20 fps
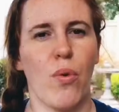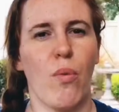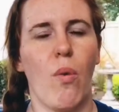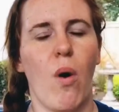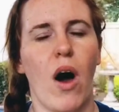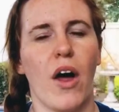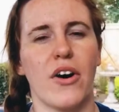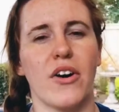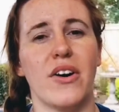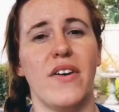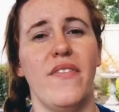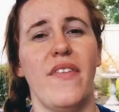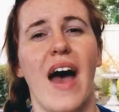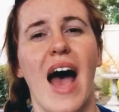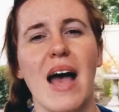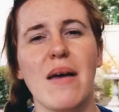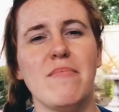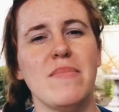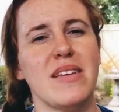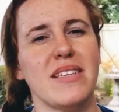water and
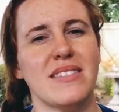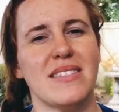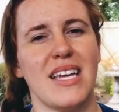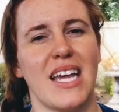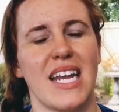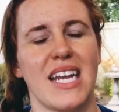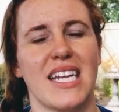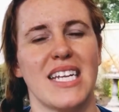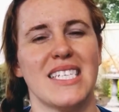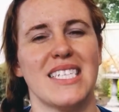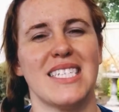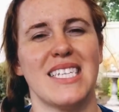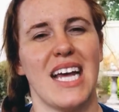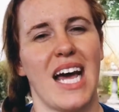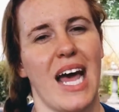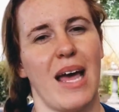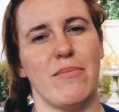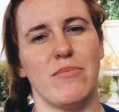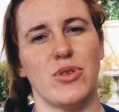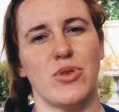that means that it is
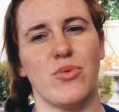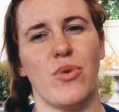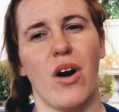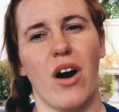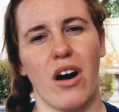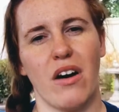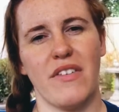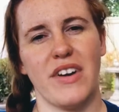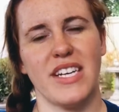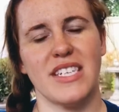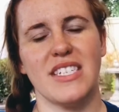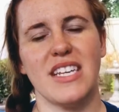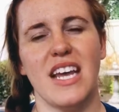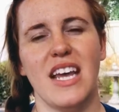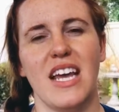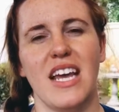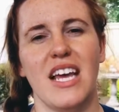time to harvest.